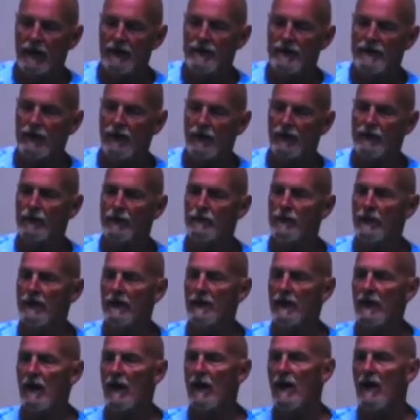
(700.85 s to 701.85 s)
And so you
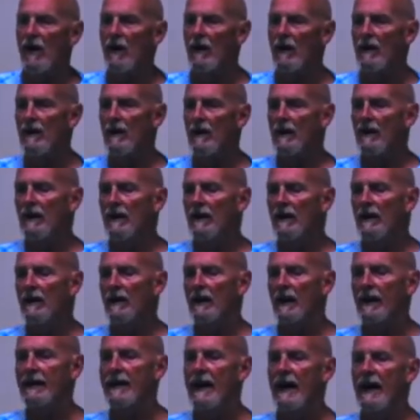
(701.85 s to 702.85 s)
really are
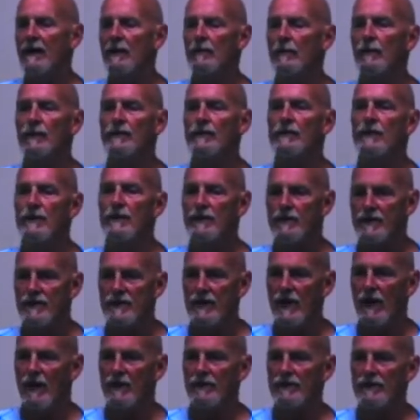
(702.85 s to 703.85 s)
accountable to
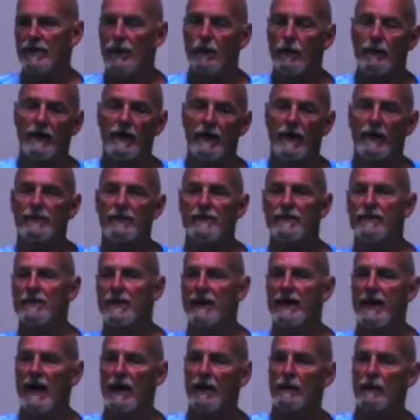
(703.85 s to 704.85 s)
yourselves. Nobody else
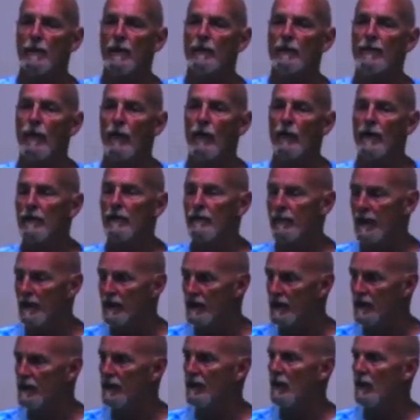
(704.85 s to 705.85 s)
is accountable for you,
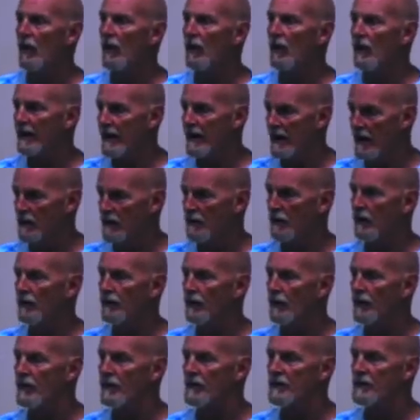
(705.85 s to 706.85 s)
but you are
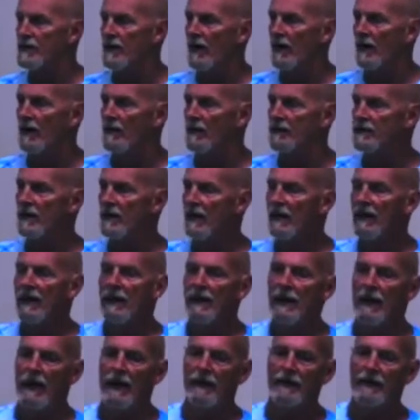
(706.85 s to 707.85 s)
accountable for yourselves.
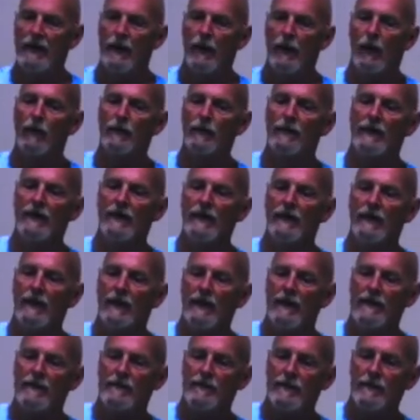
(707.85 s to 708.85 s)
And the
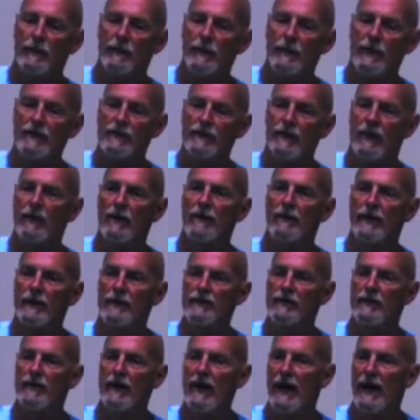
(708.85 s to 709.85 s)
only return
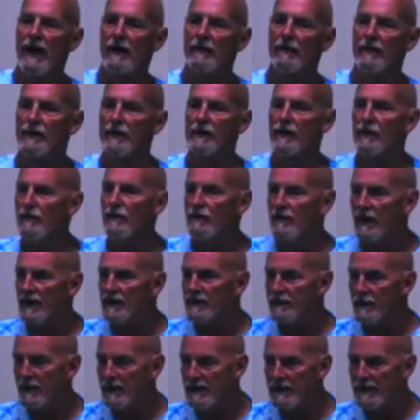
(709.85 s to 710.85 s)
that you have on your
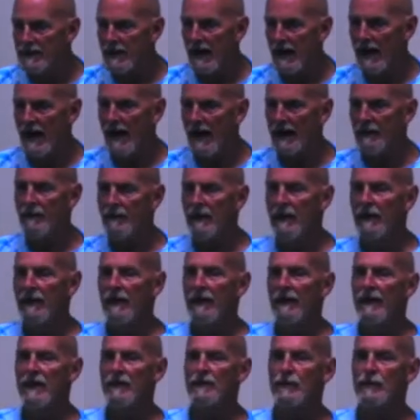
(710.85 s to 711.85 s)
investment of time
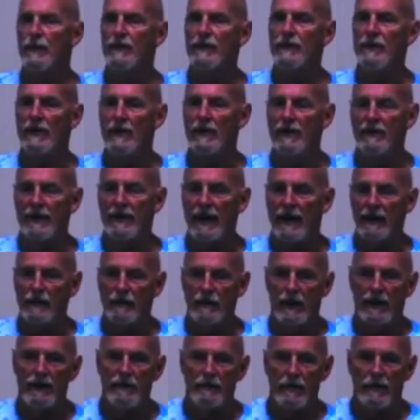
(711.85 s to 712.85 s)
is when you get
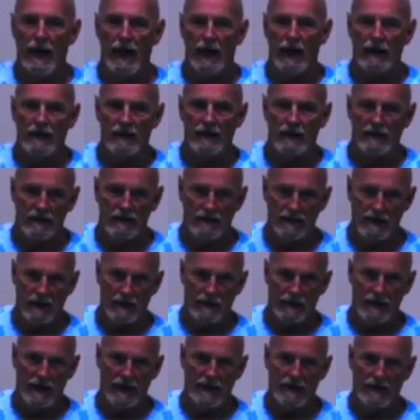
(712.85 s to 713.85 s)
that grade back.
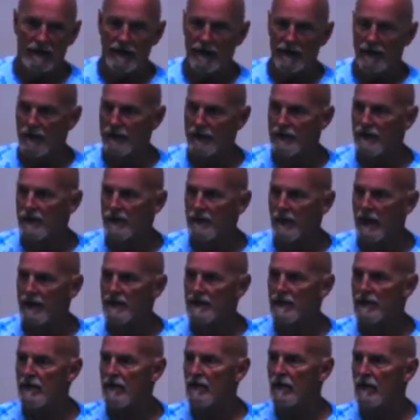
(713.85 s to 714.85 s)
All right, at the end of the
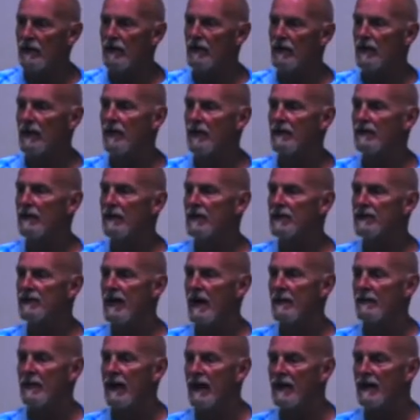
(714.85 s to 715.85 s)
semester, or you get the
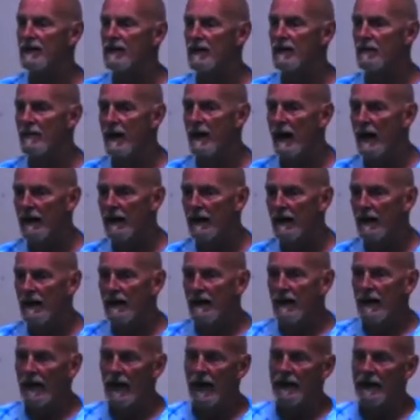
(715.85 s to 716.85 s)
examination back,
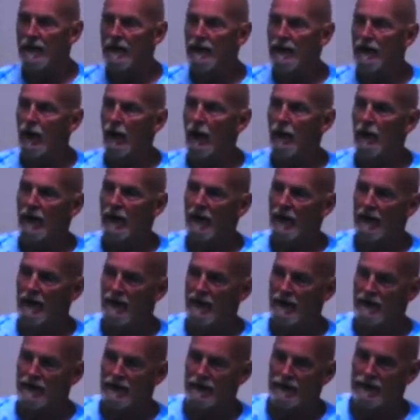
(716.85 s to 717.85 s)
and you know what
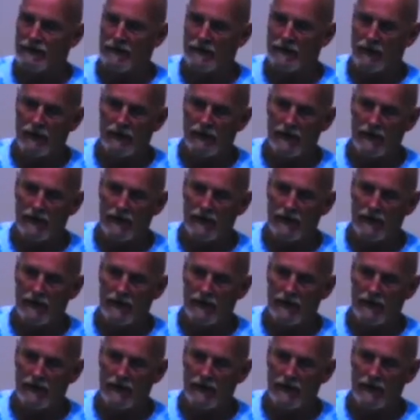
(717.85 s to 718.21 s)
it is.